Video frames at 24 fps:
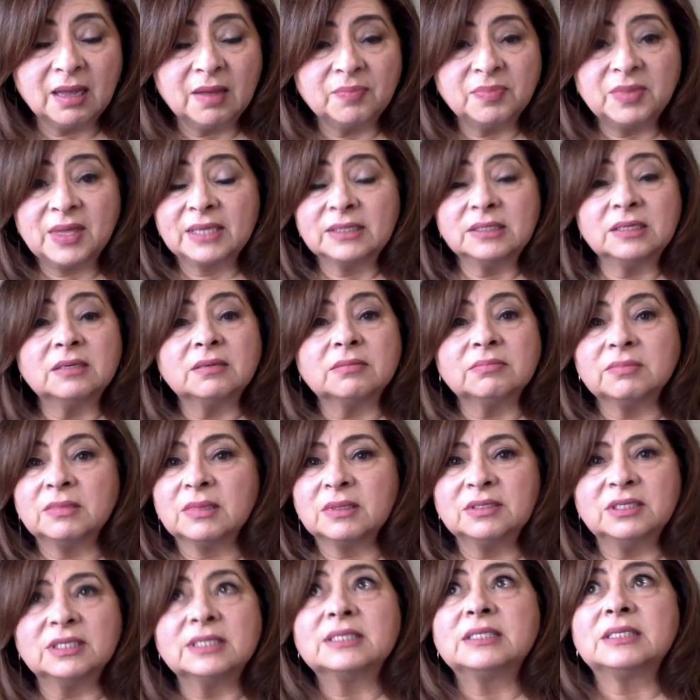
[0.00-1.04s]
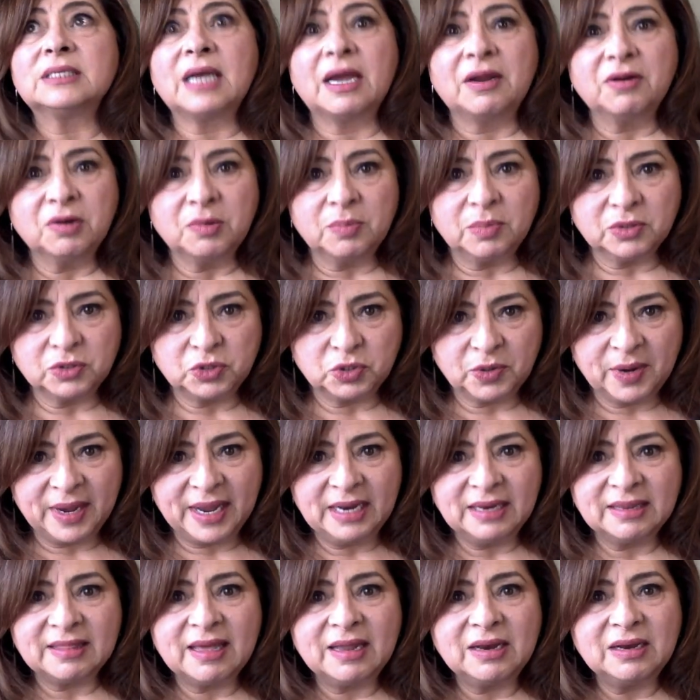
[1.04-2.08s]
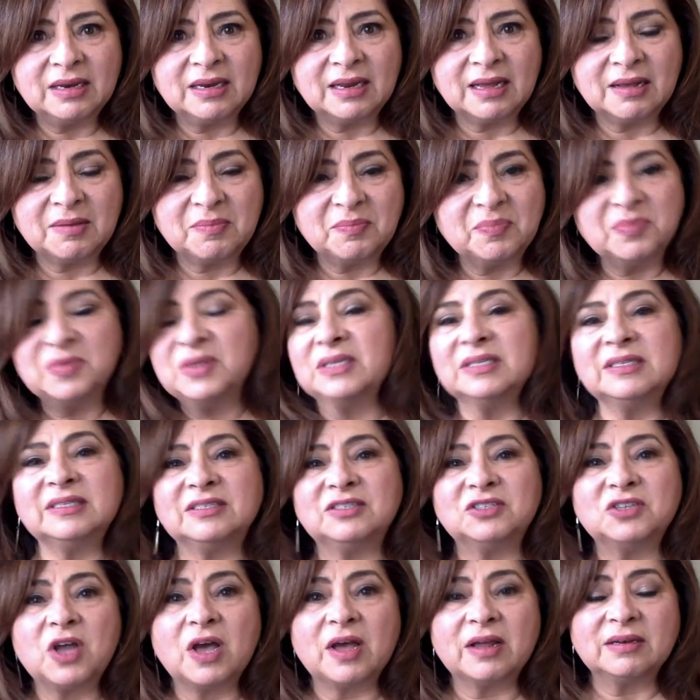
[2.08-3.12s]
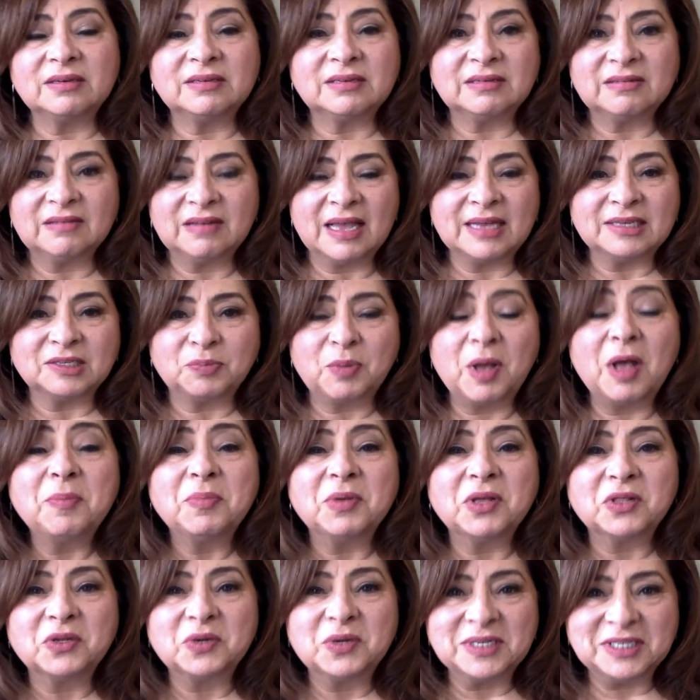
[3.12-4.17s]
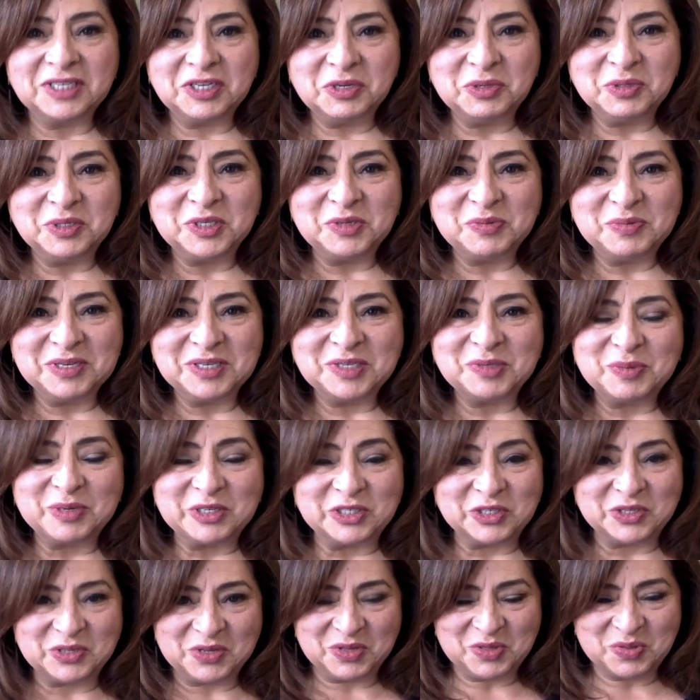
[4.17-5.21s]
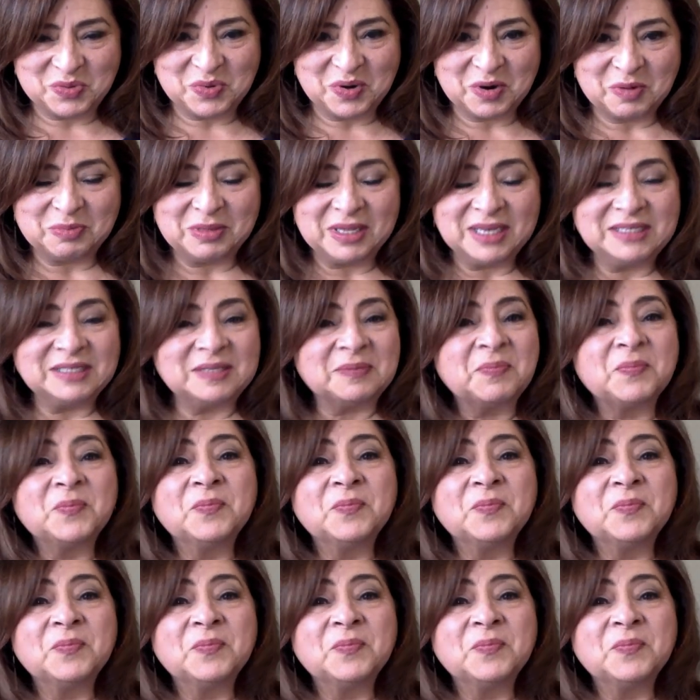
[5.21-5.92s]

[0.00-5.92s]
That's a desirable trait that is not as popular as it used to be, especially in the workplace.